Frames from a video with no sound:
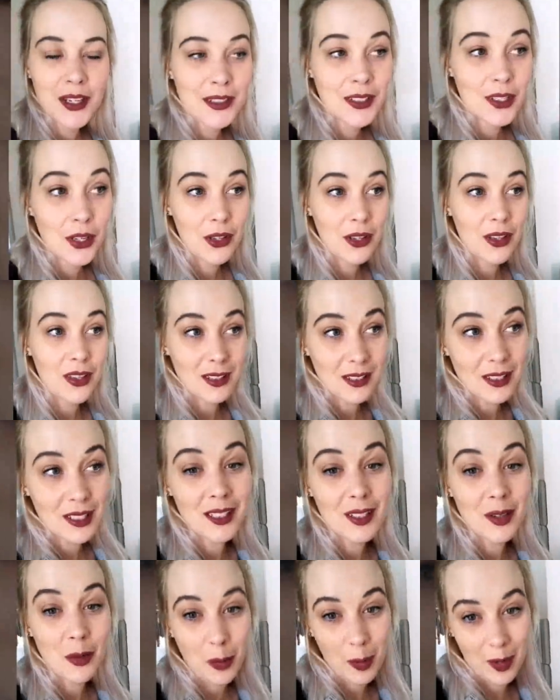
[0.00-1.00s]
So this
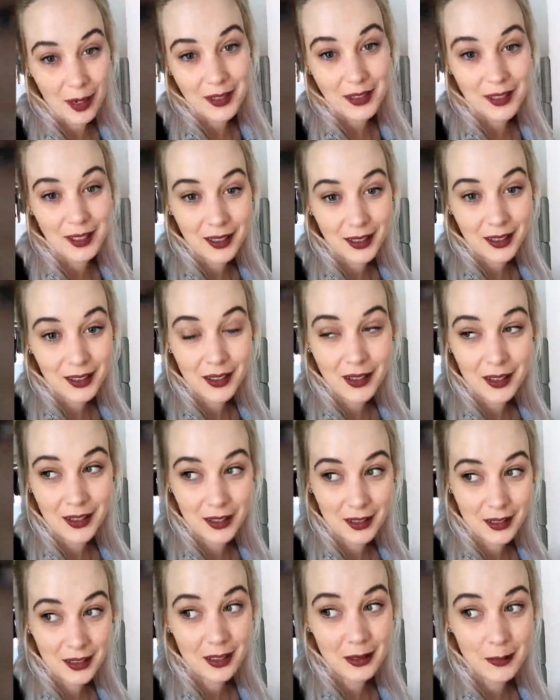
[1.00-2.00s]
is a better,
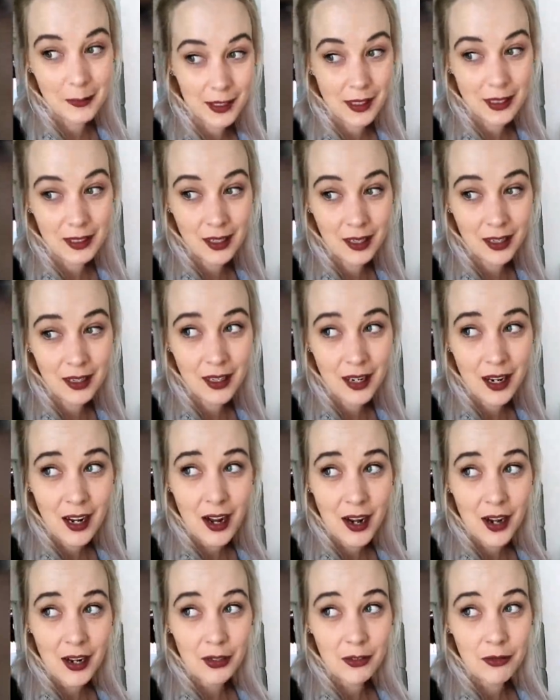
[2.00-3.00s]
this is better
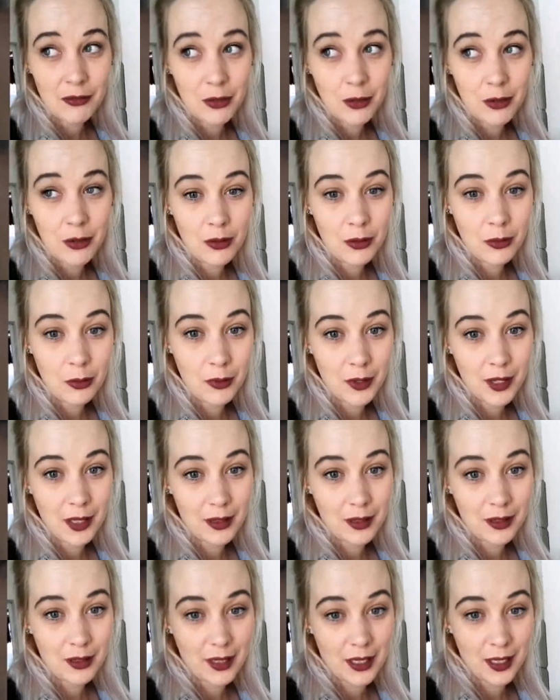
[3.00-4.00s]
for
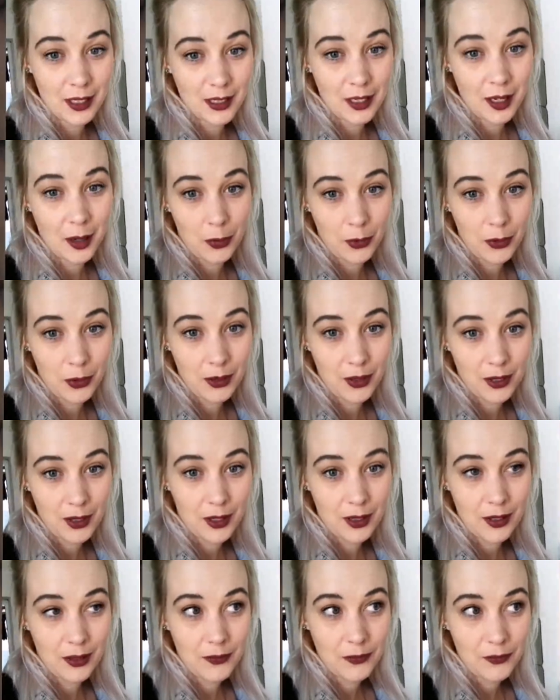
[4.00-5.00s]
when getting up
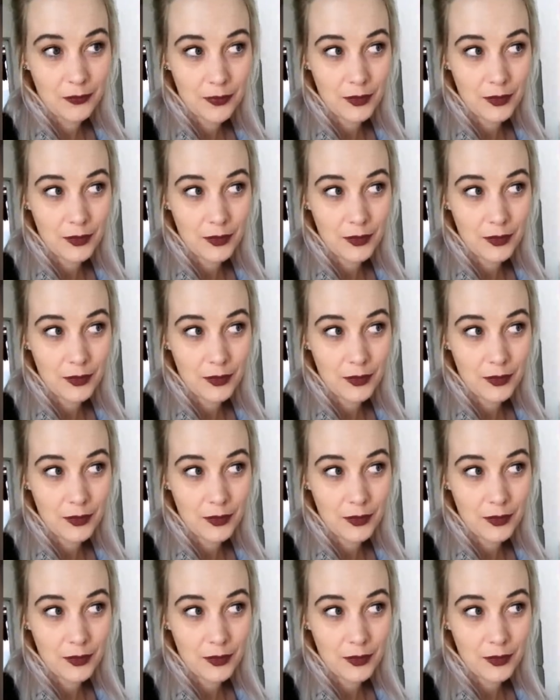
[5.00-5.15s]
early.